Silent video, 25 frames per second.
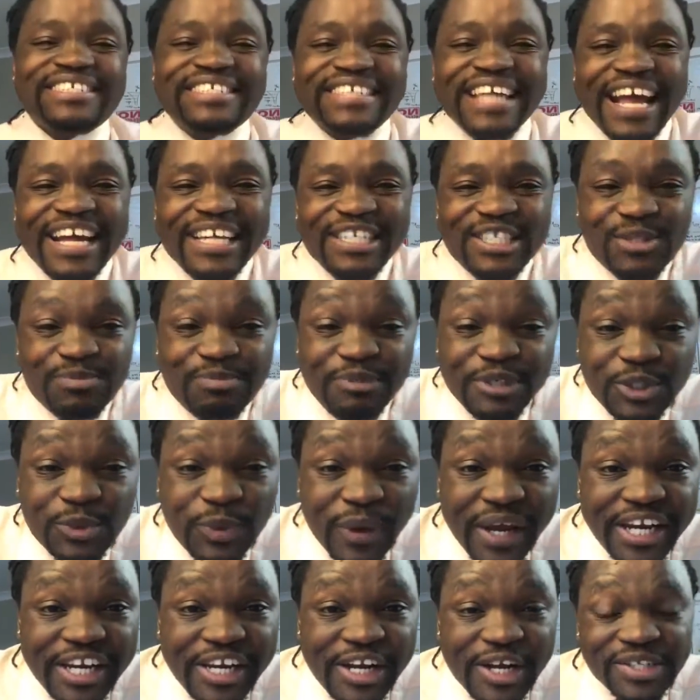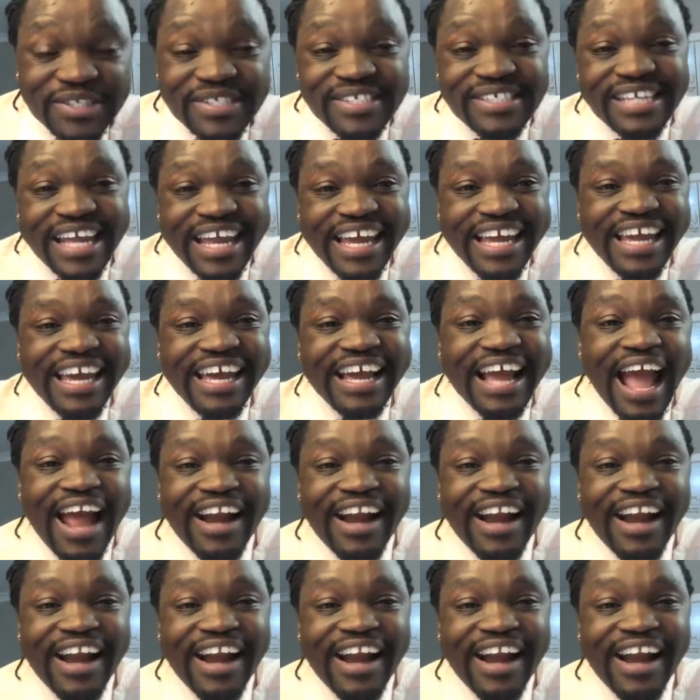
says, between your singing